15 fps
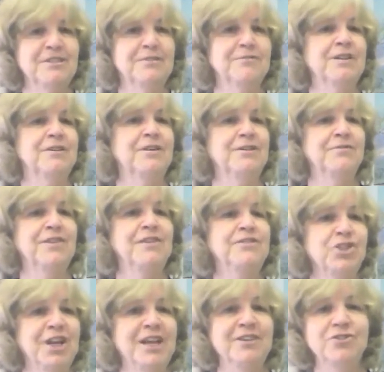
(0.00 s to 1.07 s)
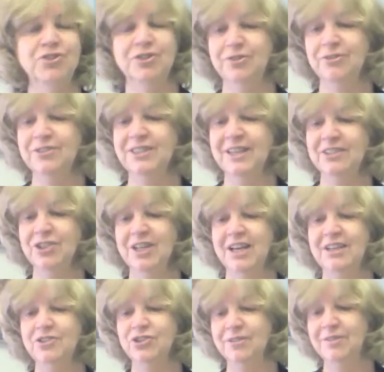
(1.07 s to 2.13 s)
of education, nursing
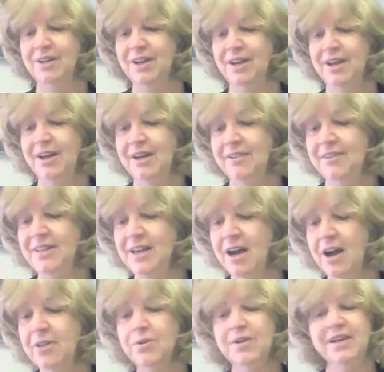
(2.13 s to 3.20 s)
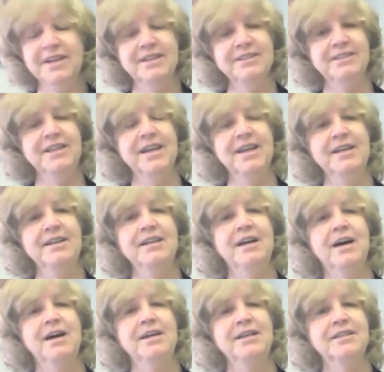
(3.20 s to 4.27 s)
education. The other is, again,
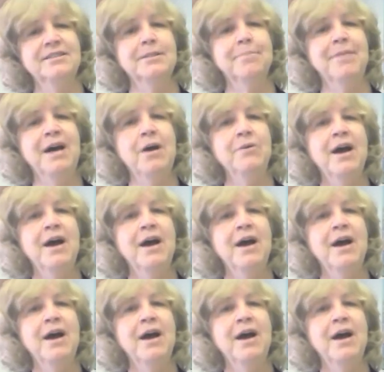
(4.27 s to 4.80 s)
it's about